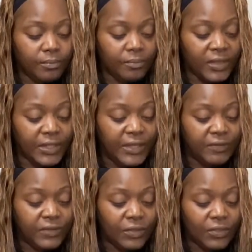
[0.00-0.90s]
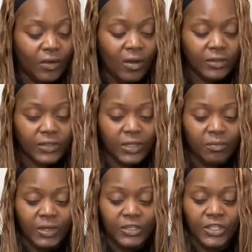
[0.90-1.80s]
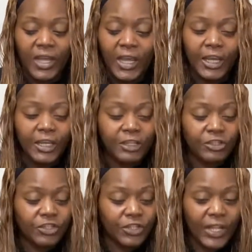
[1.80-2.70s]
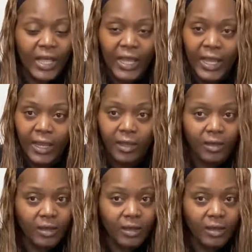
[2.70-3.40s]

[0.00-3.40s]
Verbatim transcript: beliefs and thoughts can be changed. Like,